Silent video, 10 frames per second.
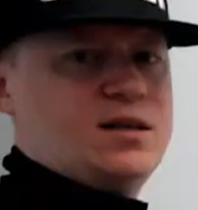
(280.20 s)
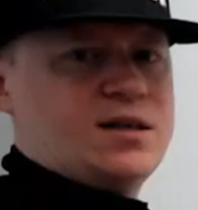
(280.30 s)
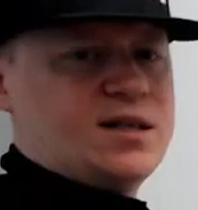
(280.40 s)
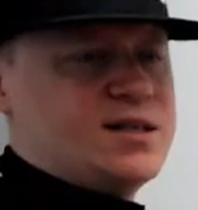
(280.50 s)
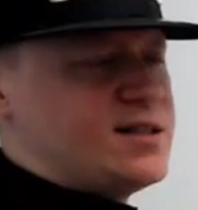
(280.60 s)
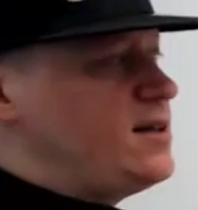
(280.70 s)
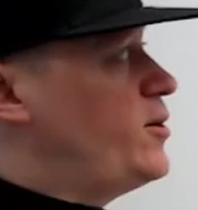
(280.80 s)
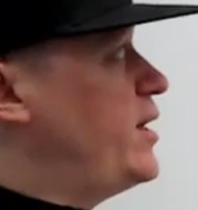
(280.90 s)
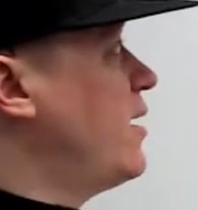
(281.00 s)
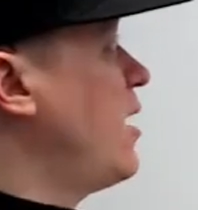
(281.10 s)

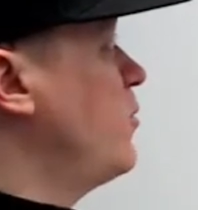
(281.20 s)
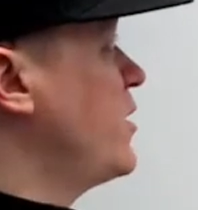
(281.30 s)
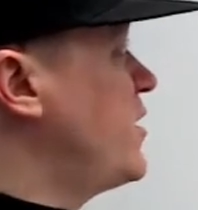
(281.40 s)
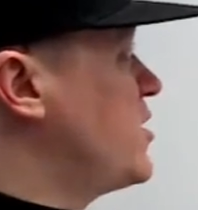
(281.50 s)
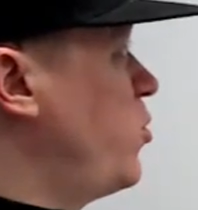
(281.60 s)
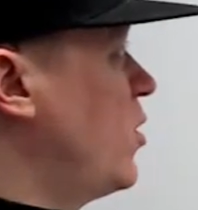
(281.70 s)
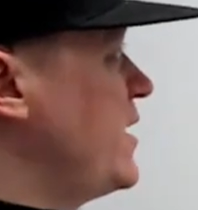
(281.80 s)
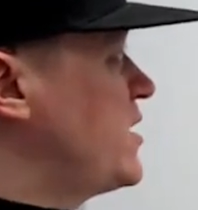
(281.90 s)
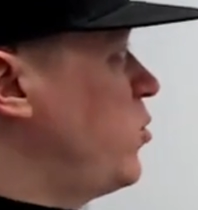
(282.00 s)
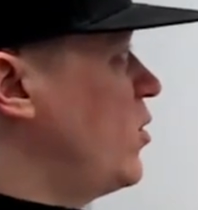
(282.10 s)
continuing on with the
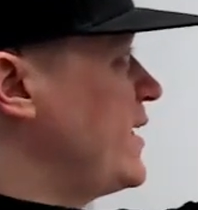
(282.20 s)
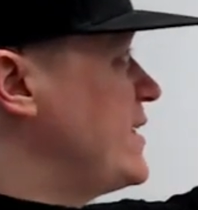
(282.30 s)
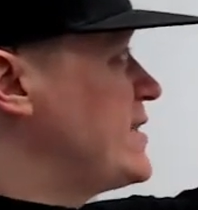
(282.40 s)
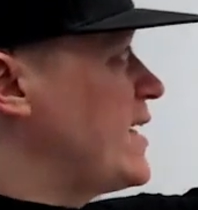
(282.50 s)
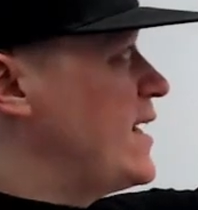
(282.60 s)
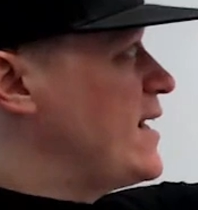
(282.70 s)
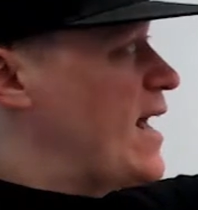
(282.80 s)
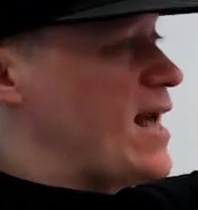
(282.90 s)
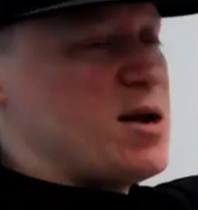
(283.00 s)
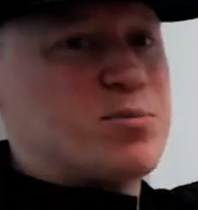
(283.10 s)
2020
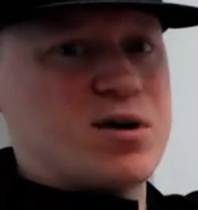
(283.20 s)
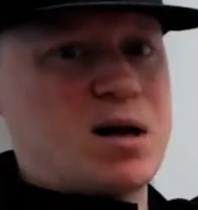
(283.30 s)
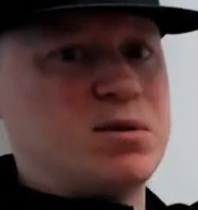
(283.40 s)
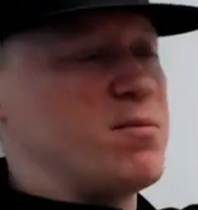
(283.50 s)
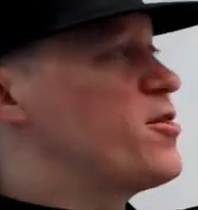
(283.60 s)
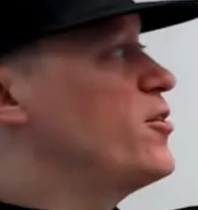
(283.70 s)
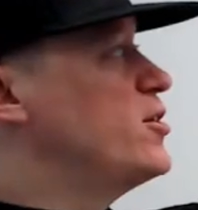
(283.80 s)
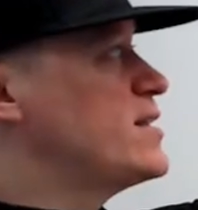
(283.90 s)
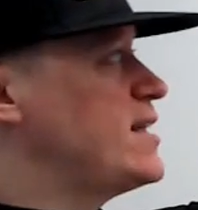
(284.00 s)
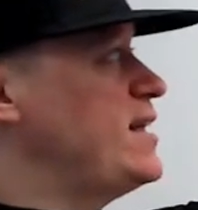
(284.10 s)
10A problem
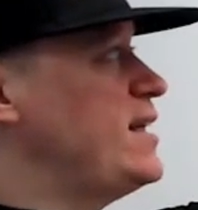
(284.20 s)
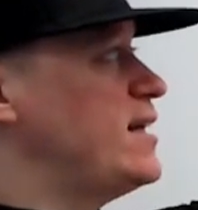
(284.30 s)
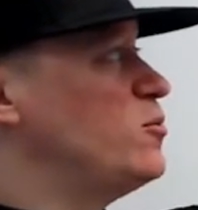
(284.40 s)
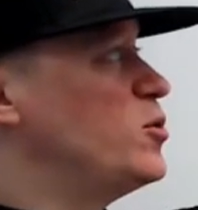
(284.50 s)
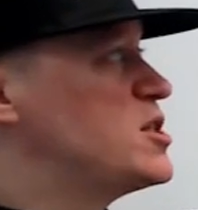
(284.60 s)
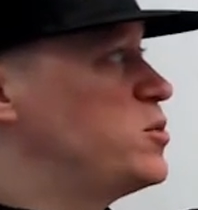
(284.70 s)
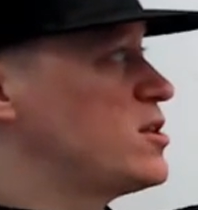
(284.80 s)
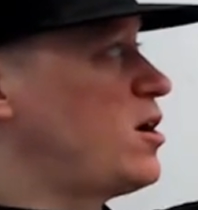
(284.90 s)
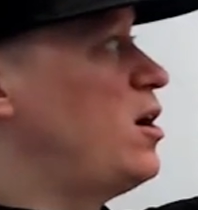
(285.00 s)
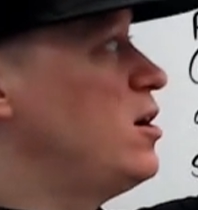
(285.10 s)
13, which was
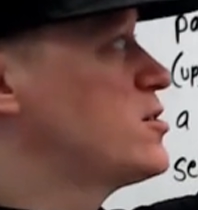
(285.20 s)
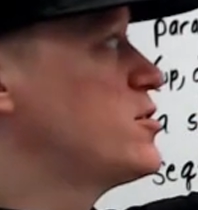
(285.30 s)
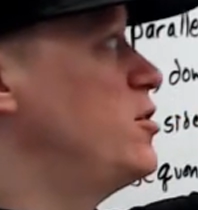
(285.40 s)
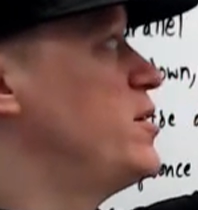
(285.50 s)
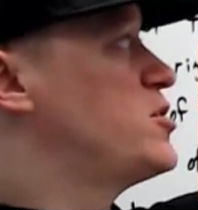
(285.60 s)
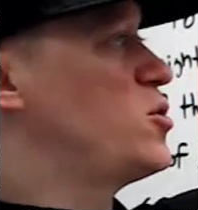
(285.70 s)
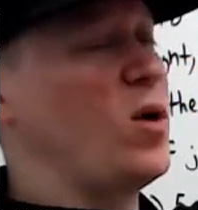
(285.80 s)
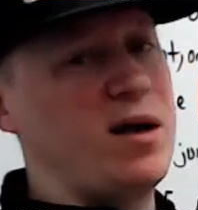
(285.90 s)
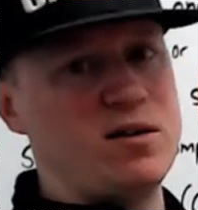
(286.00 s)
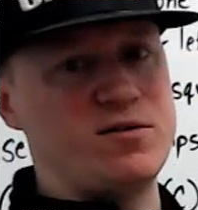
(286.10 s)
also the
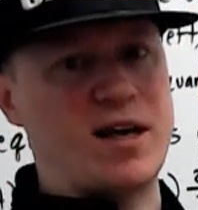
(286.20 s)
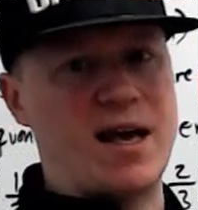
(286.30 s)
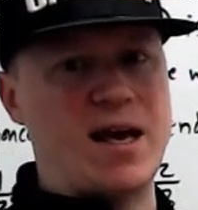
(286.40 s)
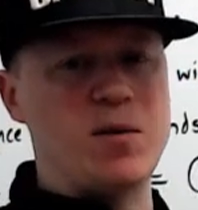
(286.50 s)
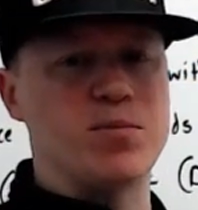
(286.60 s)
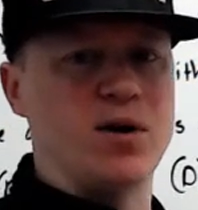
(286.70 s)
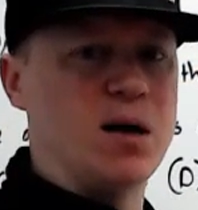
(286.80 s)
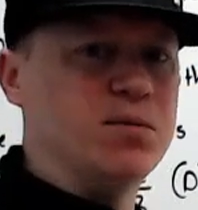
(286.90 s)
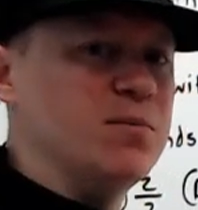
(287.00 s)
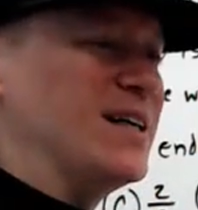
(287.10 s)
12A problem